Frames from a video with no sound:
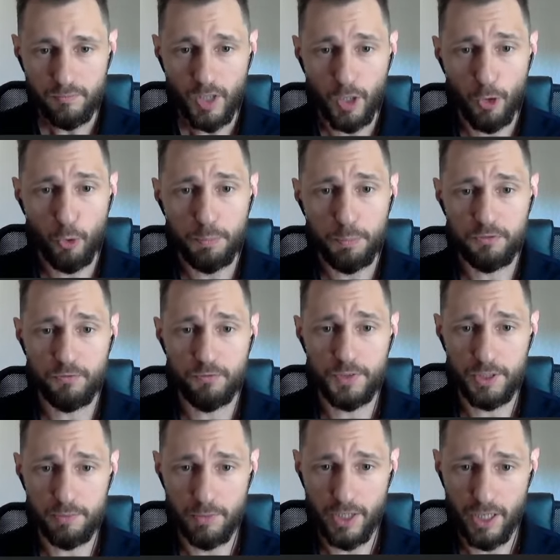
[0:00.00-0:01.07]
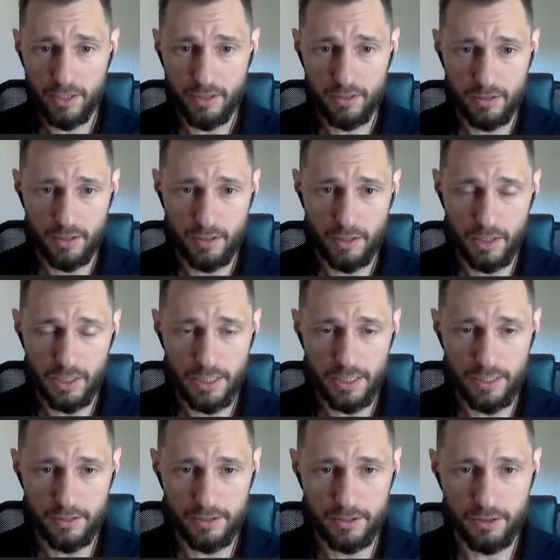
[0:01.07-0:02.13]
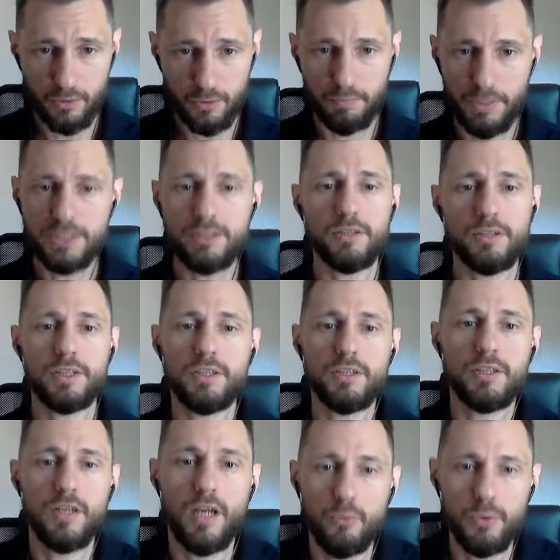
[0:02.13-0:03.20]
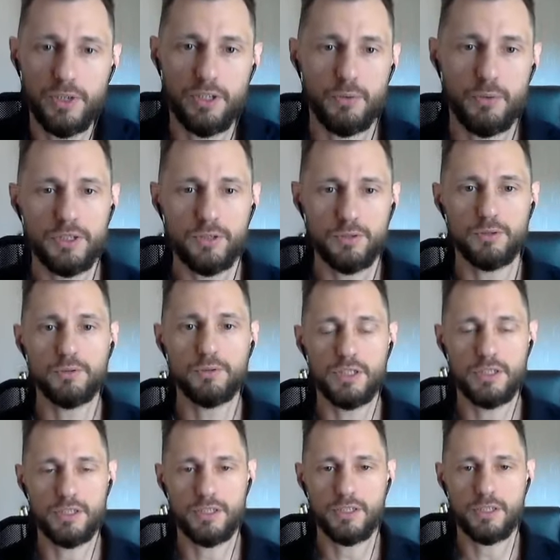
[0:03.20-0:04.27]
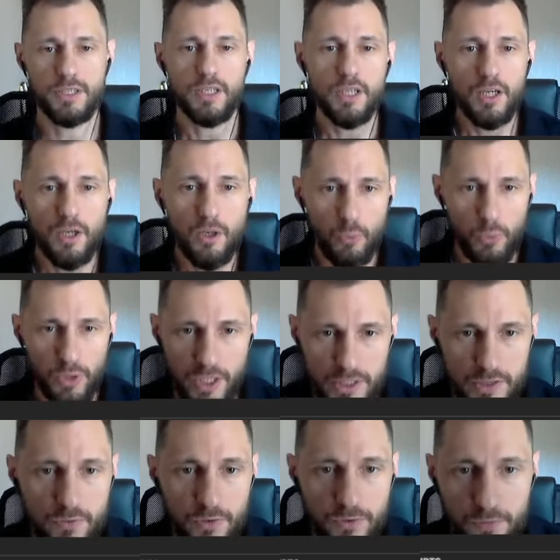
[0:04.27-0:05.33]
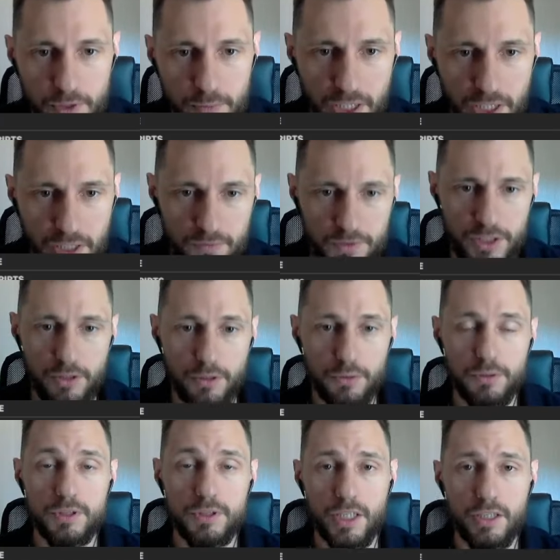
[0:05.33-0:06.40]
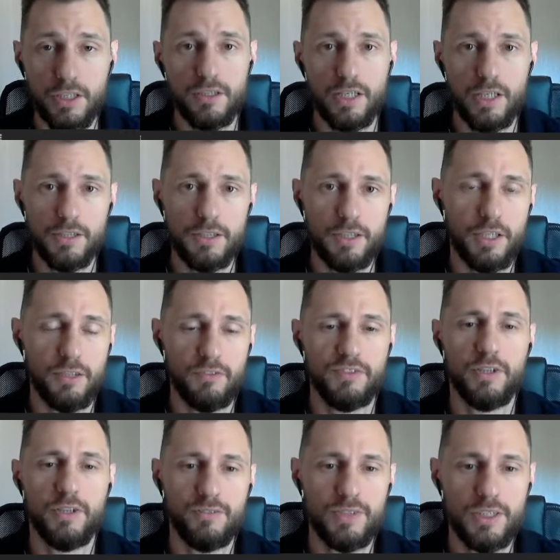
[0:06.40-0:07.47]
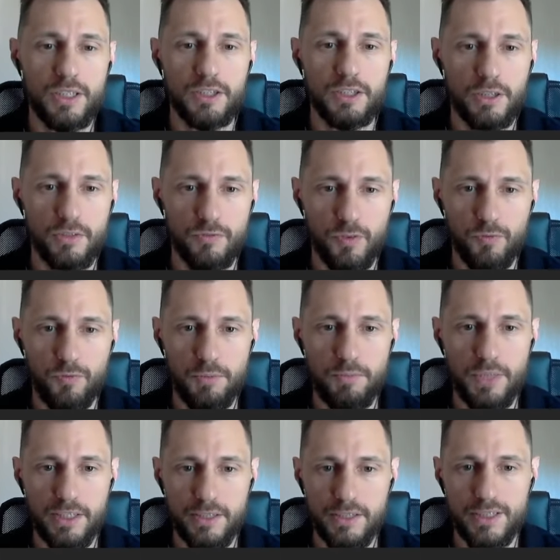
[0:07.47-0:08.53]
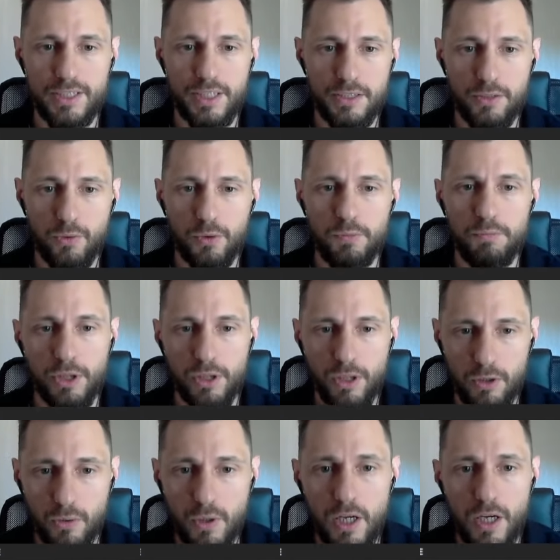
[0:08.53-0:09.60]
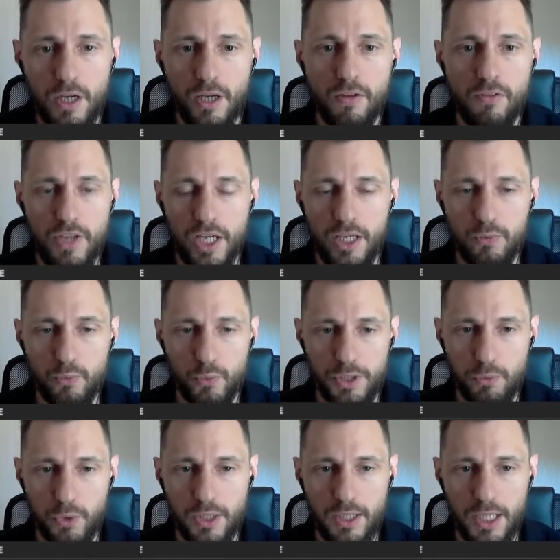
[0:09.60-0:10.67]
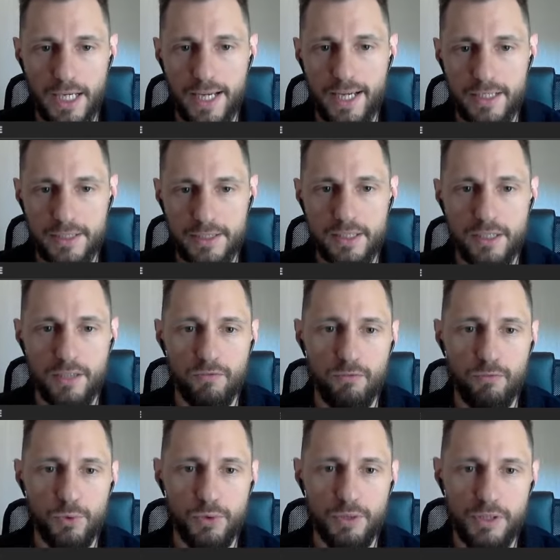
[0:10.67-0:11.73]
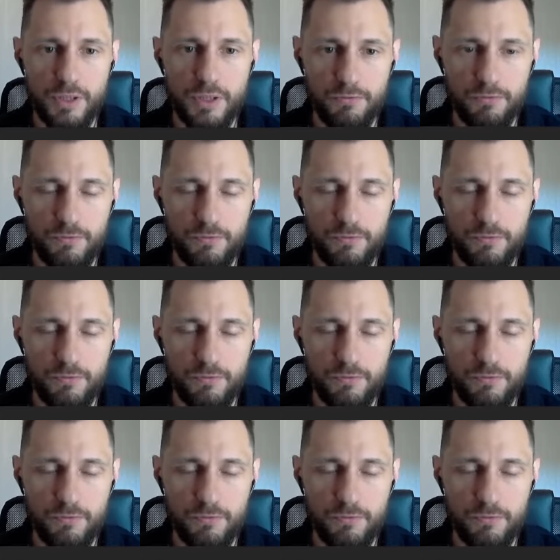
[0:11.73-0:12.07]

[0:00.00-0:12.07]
open feedback. So basically how we're going to do this is we'll ask for feedback of 0 to 10 at the end of the conversation. If the feedback is 6 or below, then we will ask for a